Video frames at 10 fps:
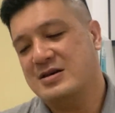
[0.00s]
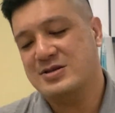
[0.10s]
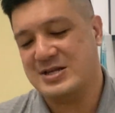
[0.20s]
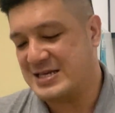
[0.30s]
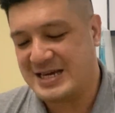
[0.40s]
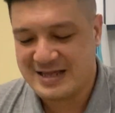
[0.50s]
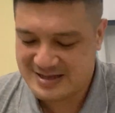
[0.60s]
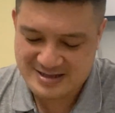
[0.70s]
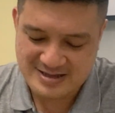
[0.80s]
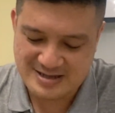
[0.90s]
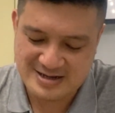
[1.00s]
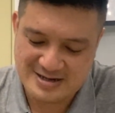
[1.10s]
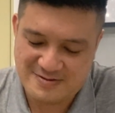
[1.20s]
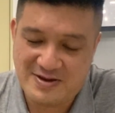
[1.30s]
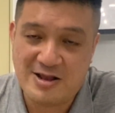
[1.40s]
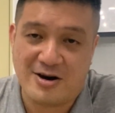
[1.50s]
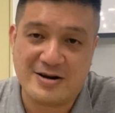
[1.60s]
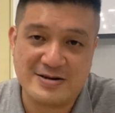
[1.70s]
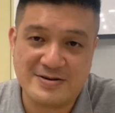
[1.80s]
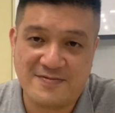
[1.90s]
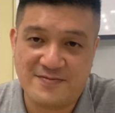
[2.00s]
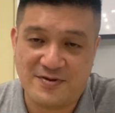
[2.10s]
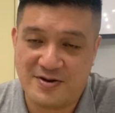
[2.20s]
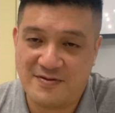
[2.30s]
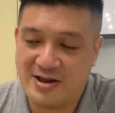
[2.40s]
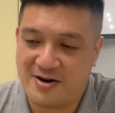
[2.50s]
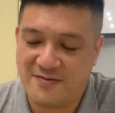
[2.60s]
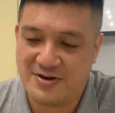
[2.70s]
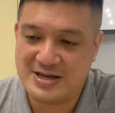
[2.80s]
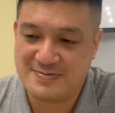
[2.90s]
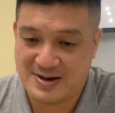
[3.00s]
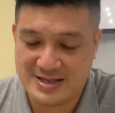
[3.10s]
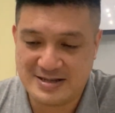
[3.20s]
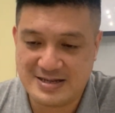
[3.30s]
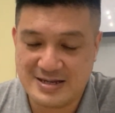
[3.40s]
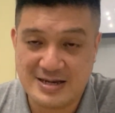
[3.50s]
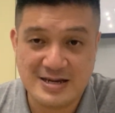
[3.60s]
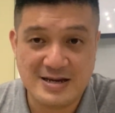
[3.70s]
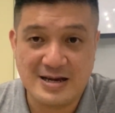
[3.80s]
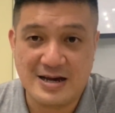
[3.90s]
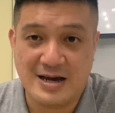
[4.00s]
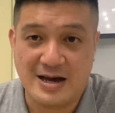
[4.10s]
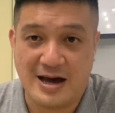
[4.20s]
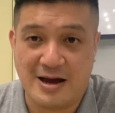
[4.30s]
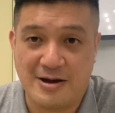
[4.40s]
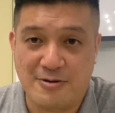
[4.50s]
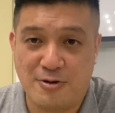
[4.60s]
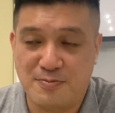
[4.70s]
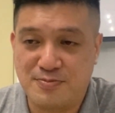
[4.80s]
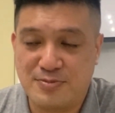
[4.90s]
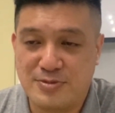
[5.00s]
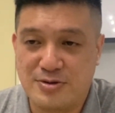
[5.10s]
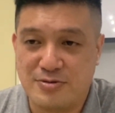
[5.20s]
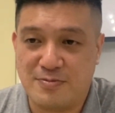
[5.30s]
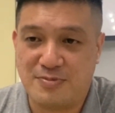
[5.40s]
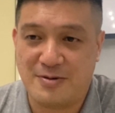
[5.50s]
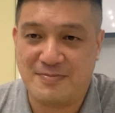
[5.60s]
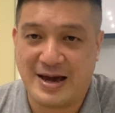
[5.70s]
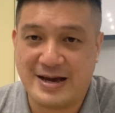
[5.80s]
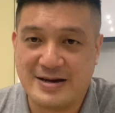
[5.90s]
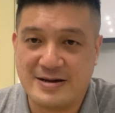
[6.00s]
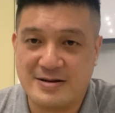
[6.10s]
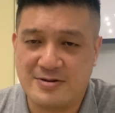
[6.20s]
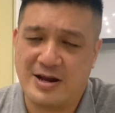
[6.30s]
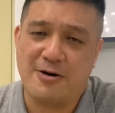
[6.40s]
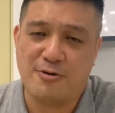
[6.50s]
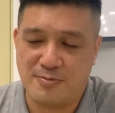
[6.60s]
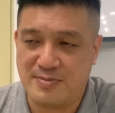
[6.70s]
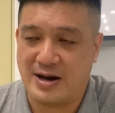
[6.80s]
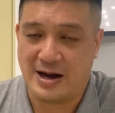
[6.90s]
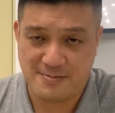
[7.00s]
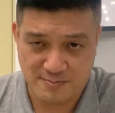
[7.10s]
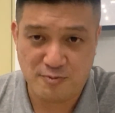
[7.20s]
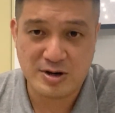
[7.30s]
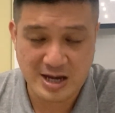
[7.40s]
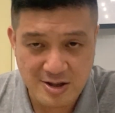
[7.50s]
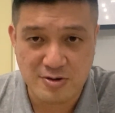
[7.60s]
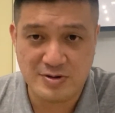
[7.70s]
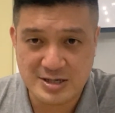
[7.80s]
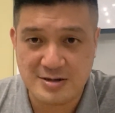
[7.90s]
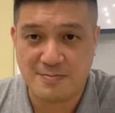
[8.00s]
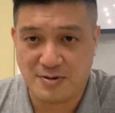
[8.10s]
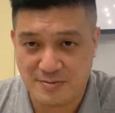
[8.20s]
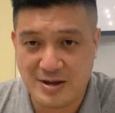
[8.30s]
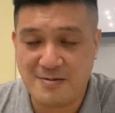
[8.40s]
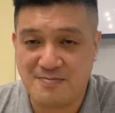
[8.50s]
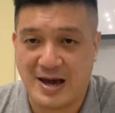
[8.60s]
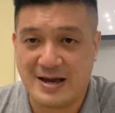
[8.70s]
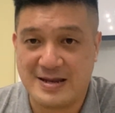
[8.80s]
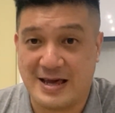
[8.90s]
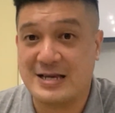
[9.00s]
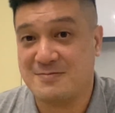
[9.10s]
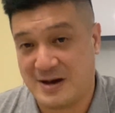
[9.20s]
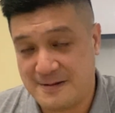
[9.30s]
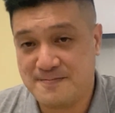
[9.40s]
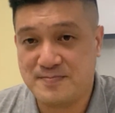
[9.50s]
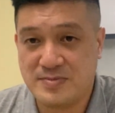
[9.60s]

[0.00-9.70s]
so that's it. The vlog for the vlog for this month. I hope to report back. Not I hope. I'm working towards reporting back next month